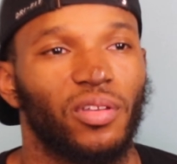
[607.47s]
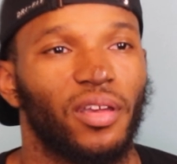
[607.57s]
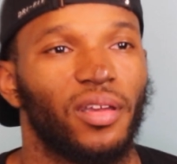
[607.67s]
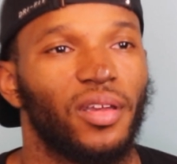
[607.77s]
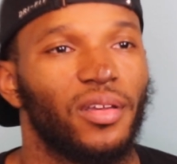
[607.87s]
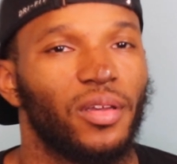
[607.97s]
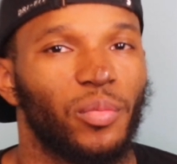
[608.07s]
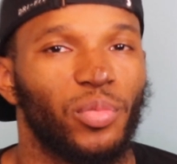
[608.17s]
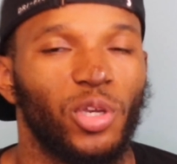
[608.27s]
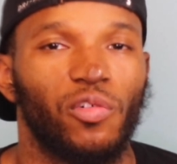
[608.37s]
Like,
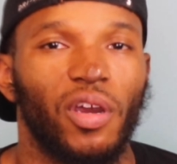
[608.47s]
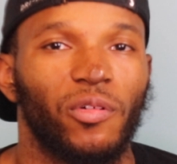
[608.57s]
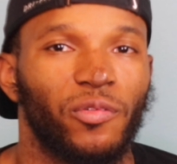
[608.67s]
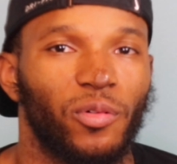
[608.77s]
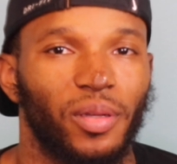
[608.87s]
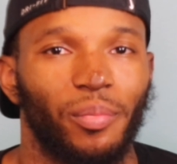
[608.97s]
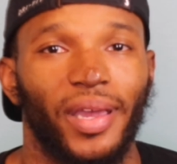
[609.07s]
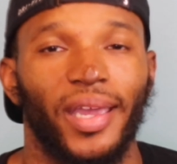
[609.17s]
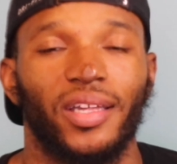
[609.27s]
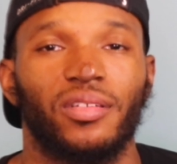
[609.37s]
be grateful for the
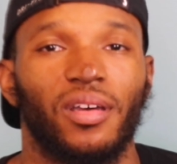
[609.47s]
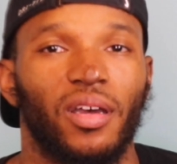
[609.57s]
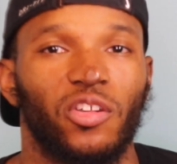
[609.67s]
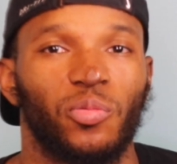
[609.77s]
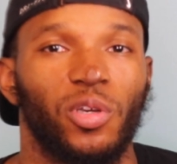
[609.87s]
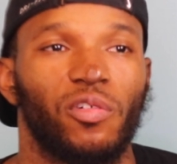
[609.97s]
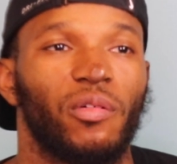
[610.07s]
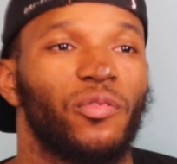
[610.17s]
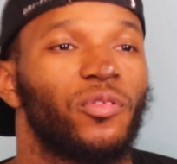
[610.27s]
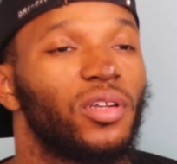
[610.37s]
bad times, be
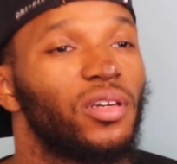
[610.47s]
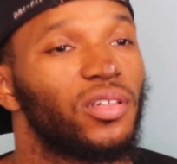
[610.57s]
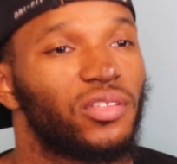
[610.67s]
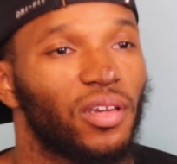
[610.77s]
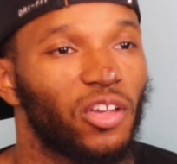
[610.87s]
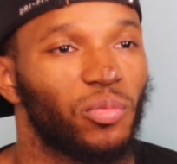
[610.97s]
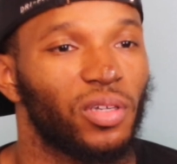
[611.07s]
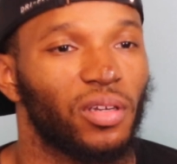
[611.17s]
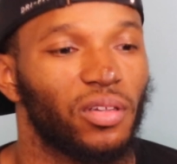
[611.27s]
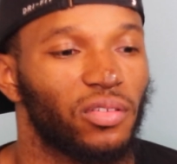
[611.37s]
grateful for the good times,
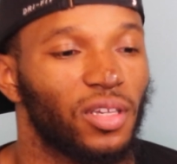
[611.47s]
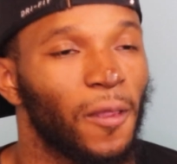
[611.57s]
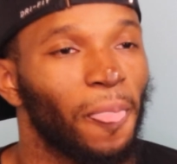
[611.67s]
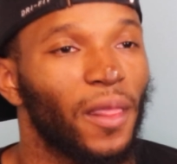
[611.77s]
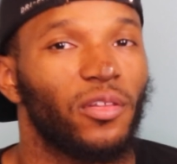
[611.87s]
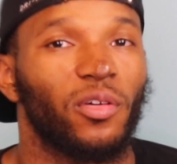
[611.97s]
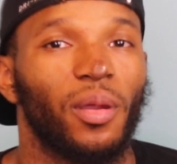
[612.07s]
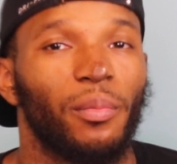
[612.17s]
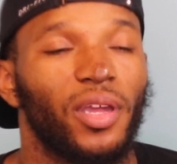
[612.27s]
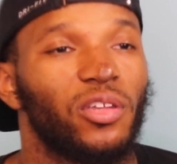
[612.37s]
because they're going
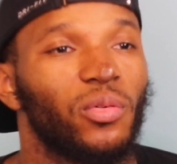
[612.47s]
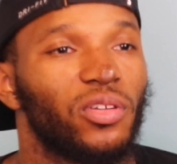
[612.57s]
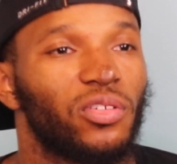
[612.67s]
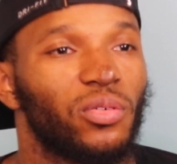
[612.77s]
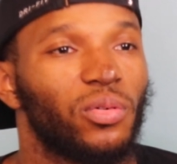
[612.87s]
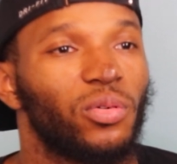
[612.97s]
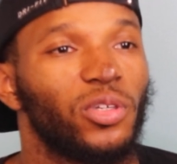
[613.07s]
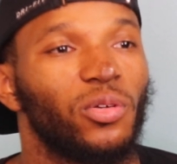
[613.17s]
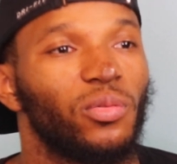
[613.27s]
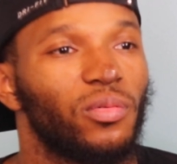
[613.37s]
to make you into who
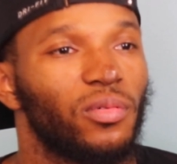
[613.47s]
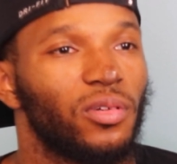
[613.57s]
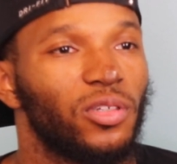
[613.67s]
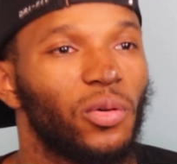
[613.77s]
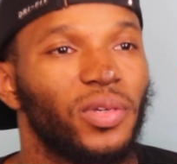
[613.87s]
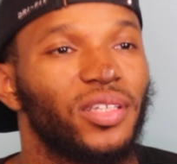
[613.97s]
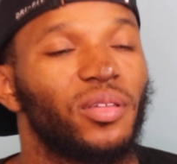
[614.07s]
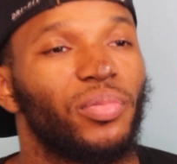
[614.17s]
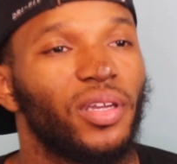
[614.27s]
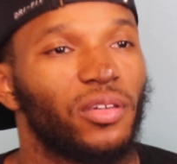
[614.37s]
you need
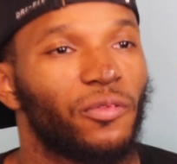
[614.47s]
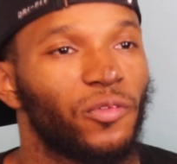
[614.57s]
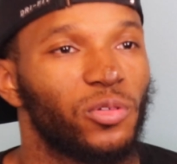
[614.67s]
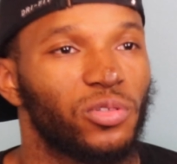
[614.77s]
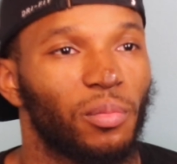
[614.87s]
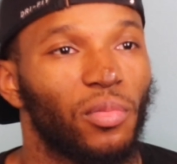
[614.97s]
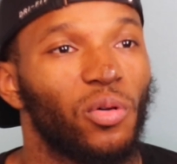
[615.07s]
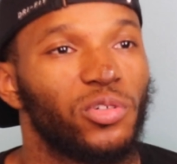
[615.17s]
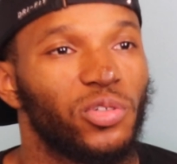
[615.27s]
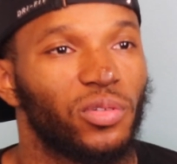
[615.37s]
to be in the future,
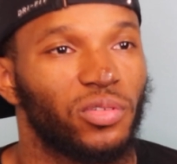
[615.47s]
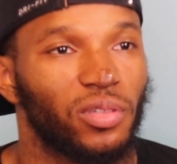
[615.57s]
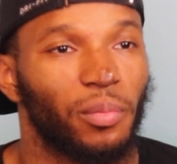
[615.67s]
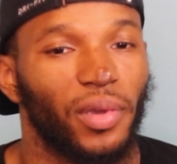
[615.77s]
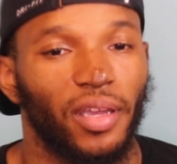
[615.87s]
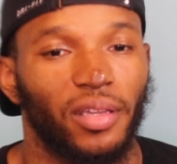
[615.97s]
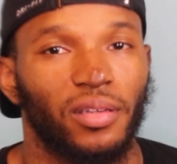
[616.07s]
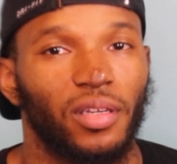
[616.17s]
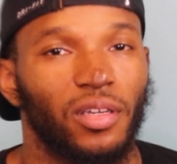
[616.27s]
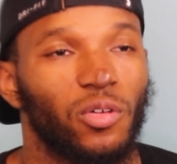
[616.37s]
mold you into the
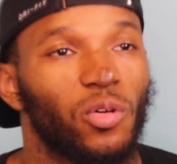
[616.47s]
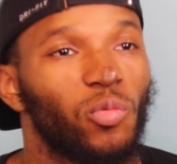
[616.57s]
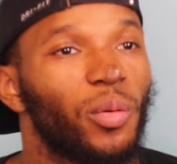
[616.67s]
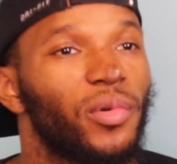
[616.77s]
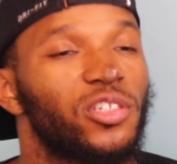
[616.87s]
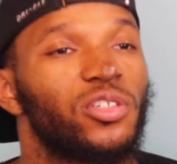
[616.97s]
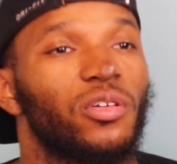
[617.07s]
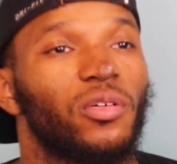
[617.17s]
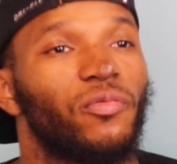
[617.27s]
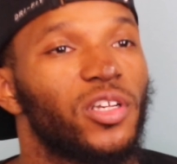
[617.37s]
man or woman that
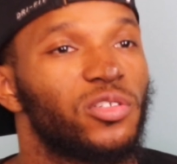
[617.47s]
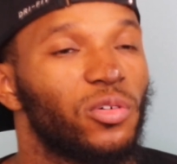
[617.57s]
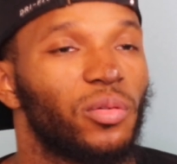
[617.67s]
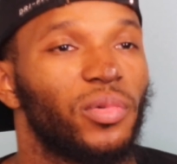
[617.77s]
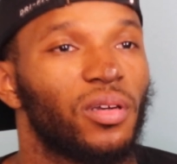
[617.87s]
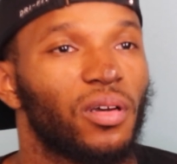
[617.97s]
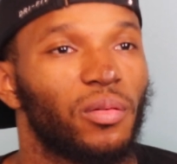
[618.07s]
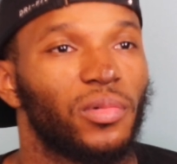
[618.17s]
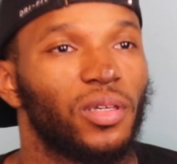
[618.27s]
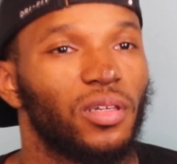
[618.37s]
you're eventually going to
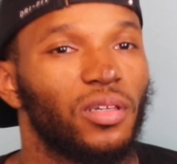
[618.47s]
become.